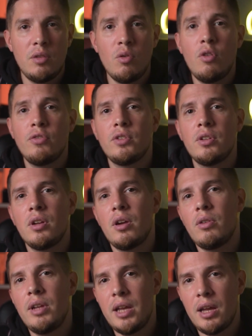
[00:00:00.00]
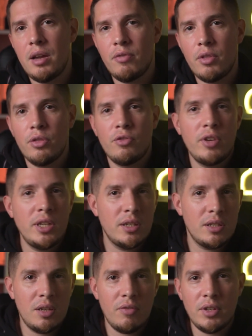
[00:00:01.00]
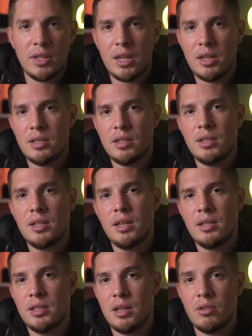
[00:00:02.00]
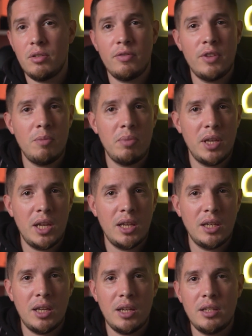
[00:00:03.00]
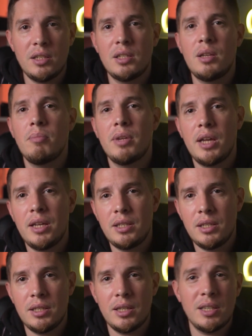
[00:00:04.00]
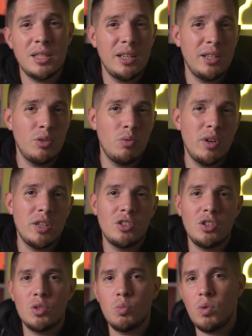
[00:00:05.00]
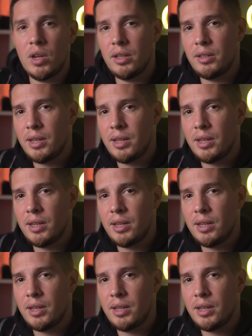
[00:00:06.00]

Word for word: You often only have 3 to 7 days to test out a VPN and in some cases as little as just one